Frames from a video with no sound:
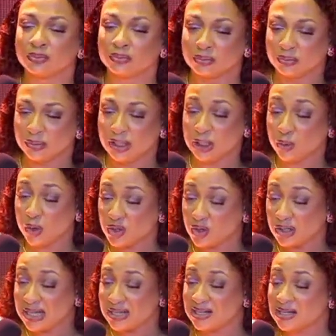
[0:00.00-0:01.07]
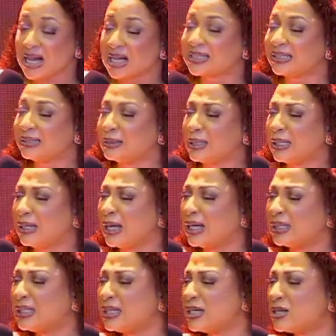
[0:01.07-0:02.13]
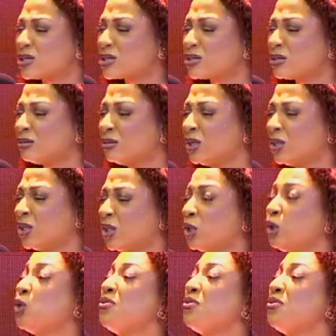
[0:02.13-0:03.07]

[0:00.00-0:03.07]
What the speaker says: It was on a certain day like this, during